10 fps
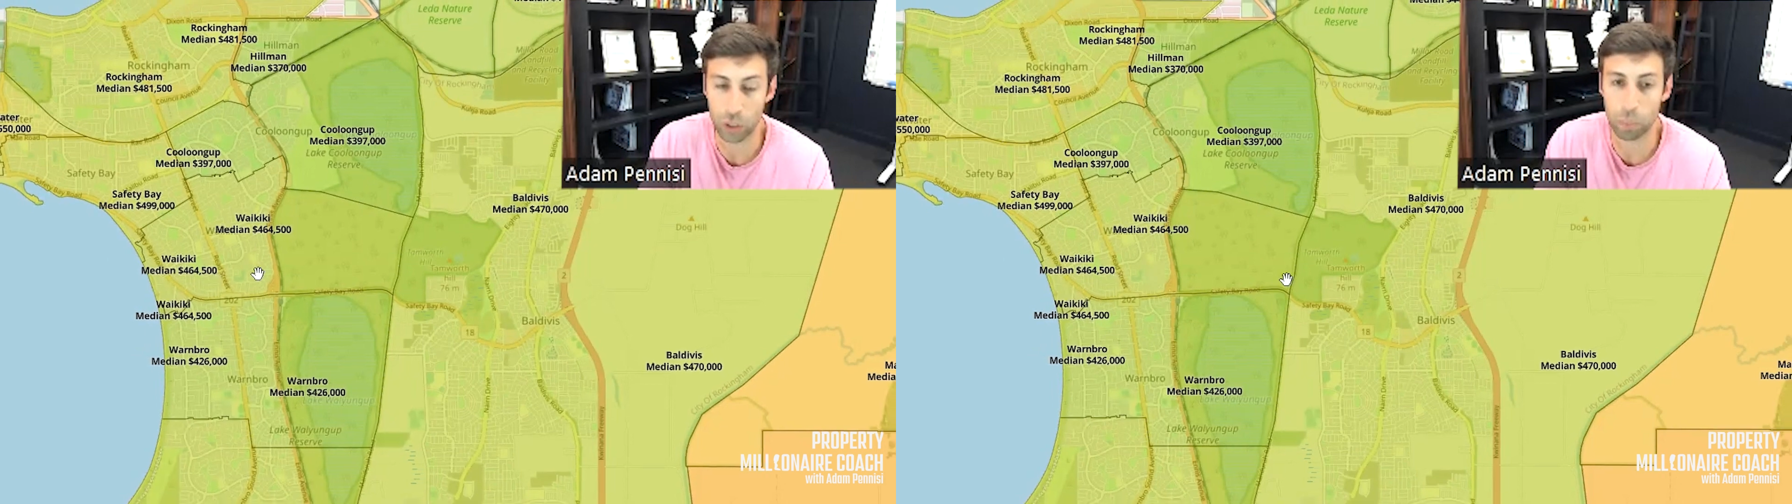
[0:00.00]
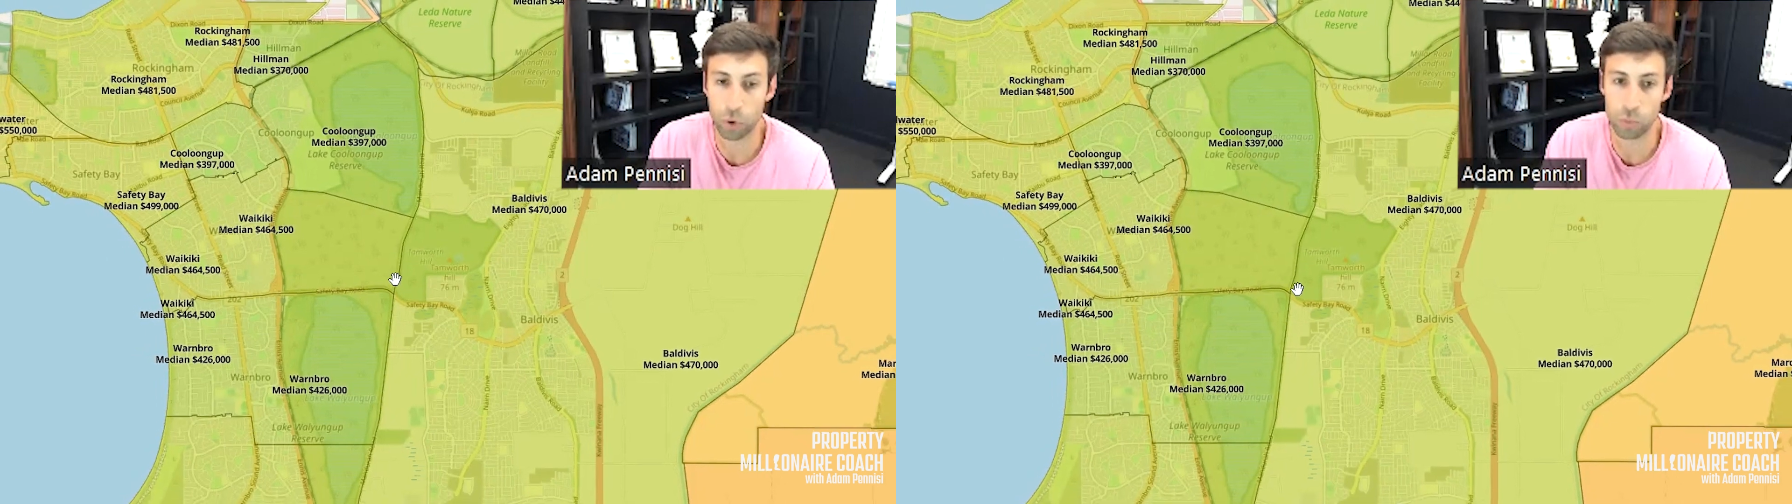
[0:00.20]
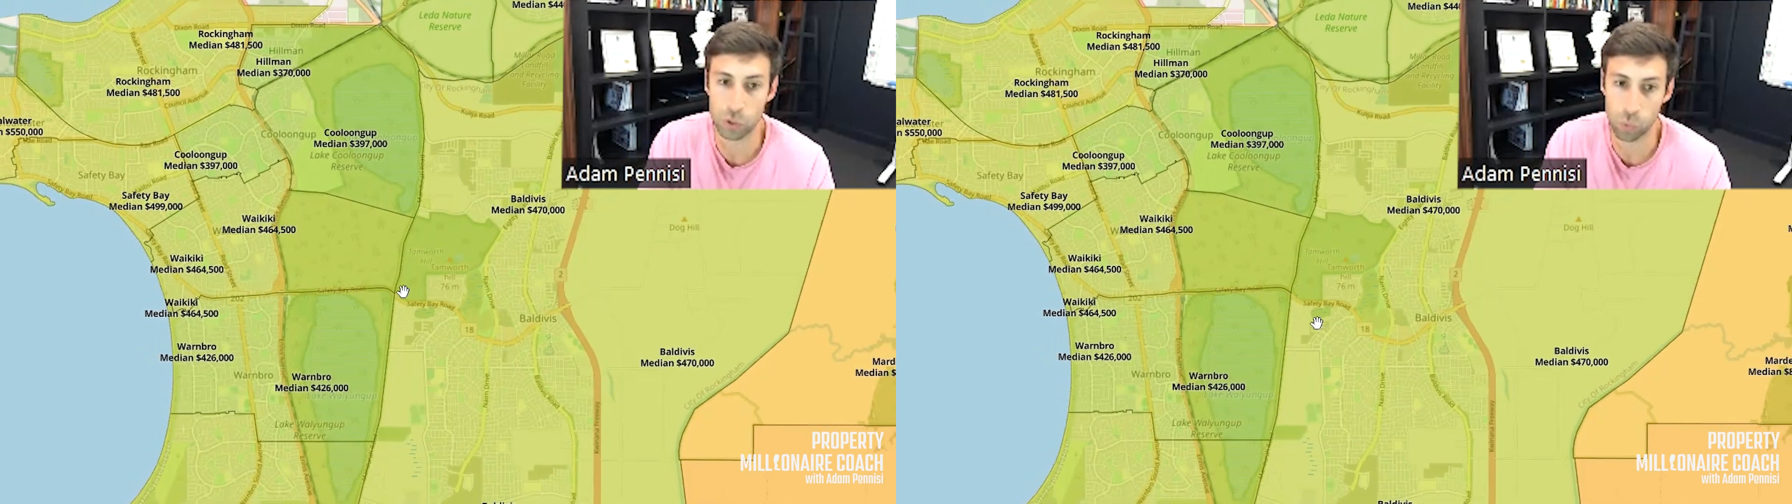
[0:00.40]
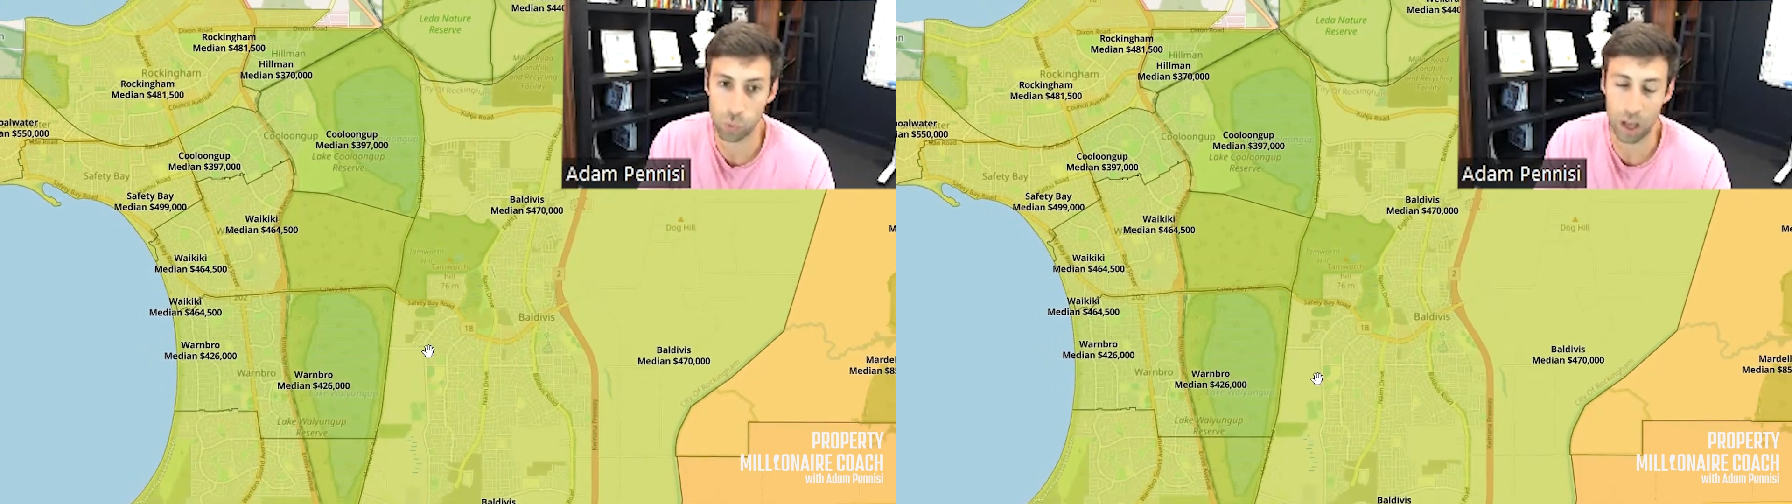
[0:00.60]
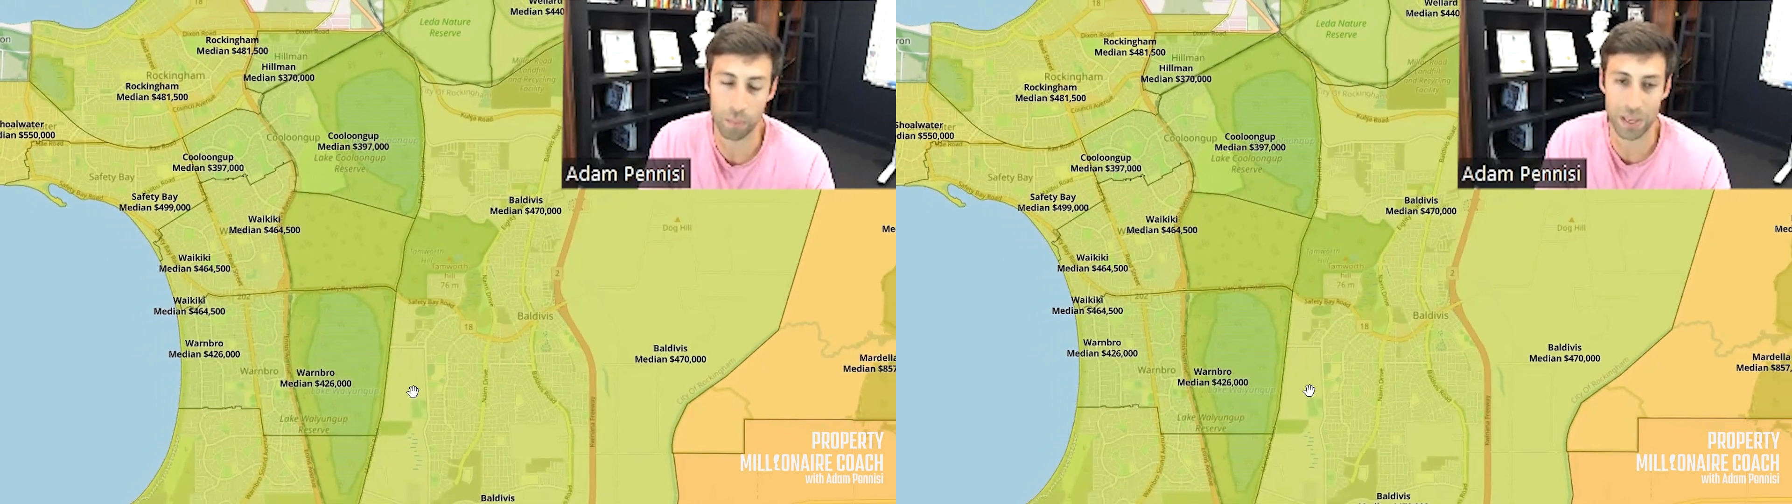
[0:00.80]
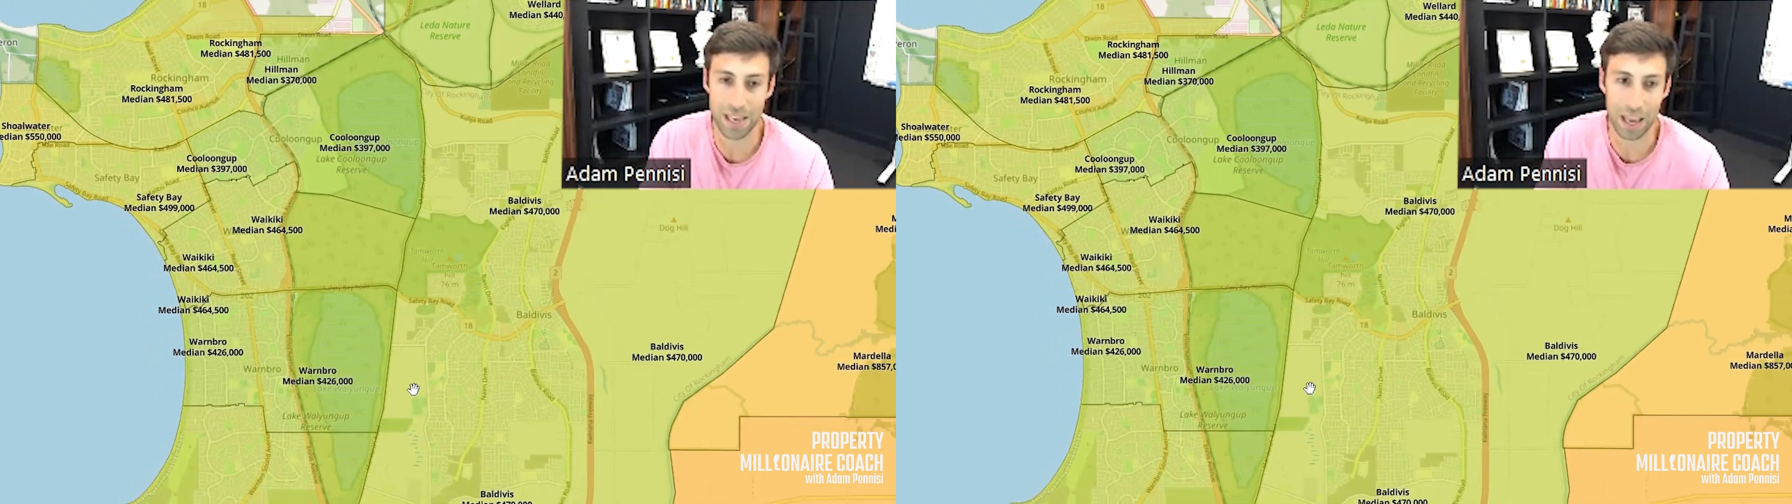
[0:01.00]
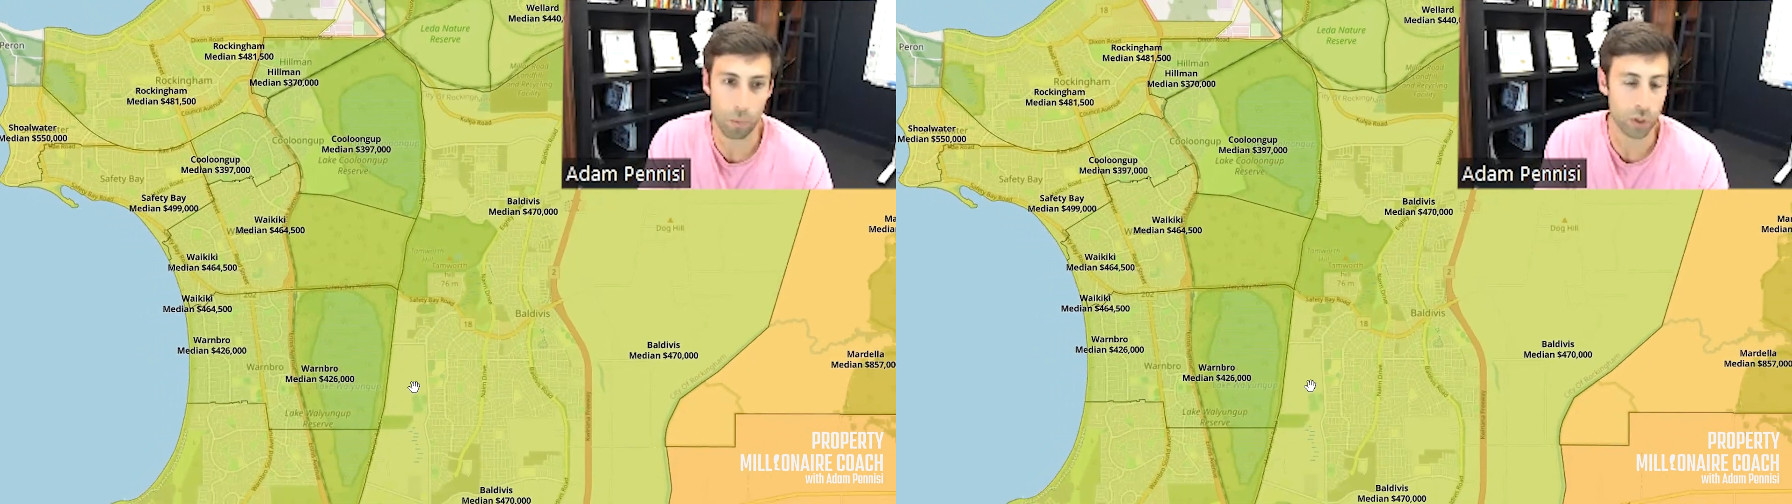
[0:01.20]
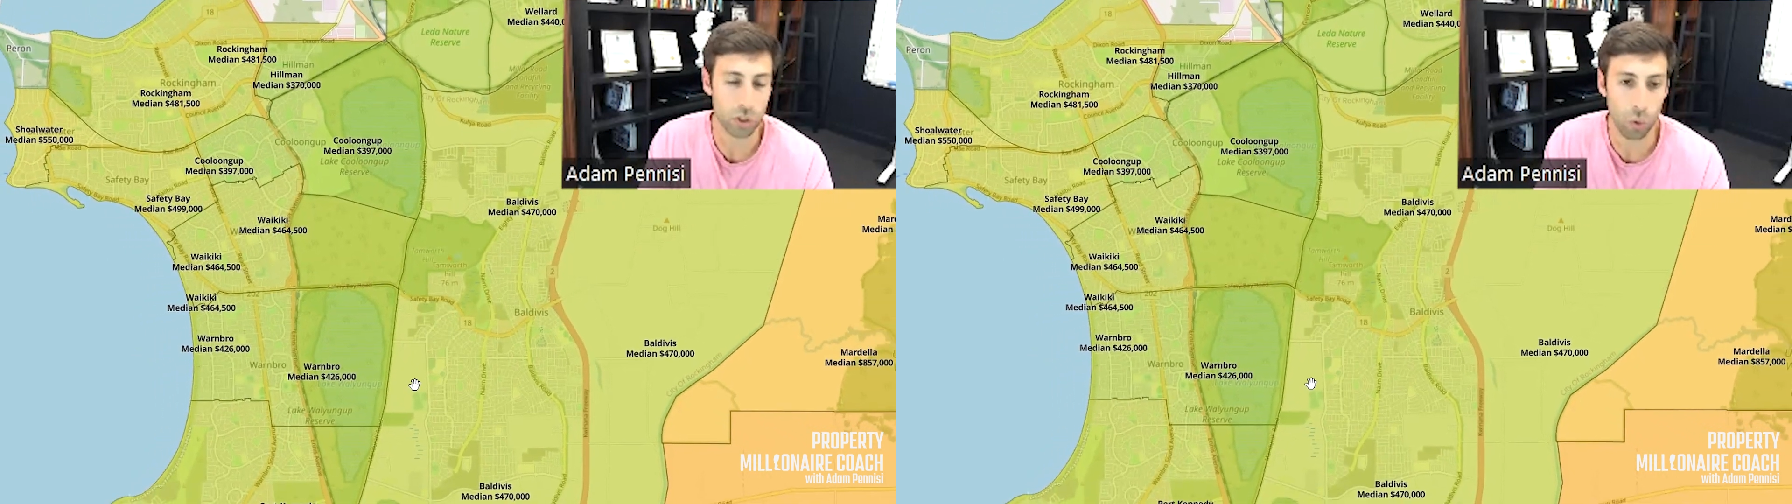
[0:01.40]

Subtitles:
the surrounding suburbs will boom as well.